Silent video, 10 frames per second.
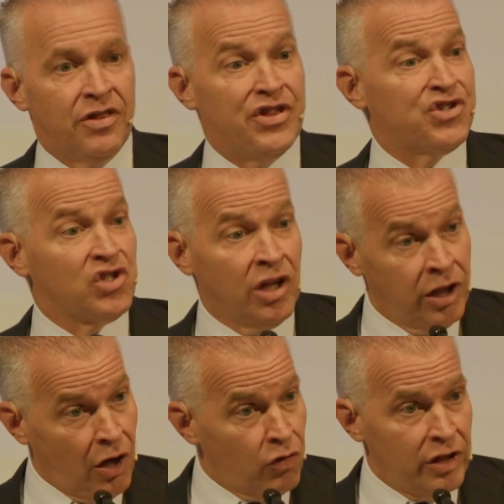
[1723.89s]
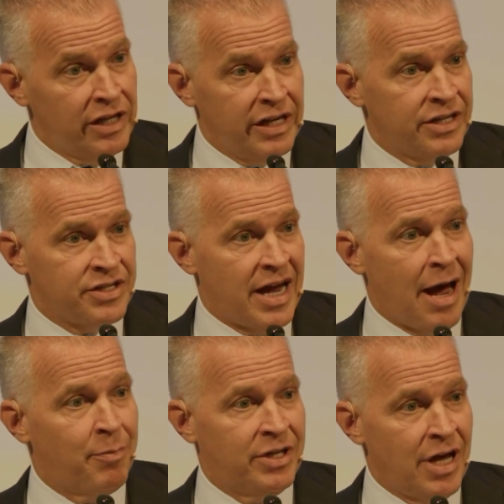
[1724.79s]
this loneliness
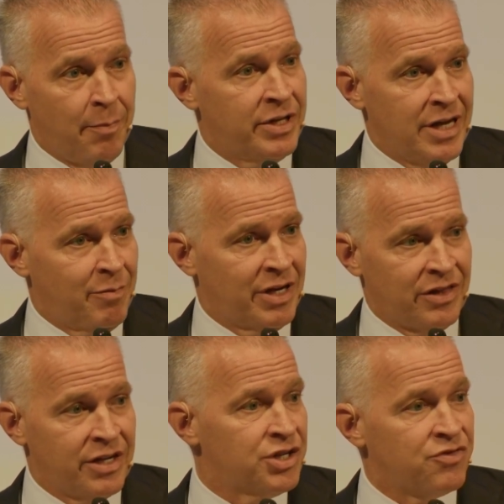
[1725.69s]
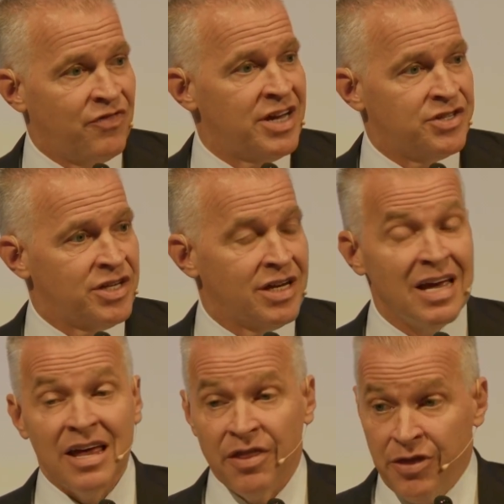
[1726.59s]
epidemic that is facing
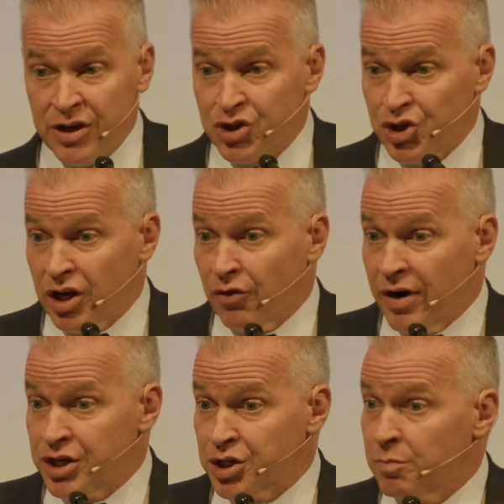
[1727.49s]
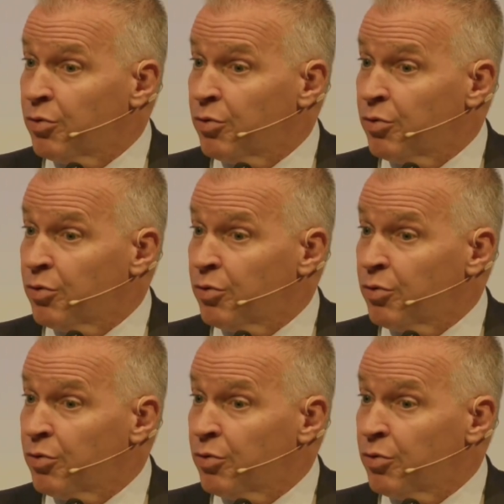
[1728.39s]
this generation,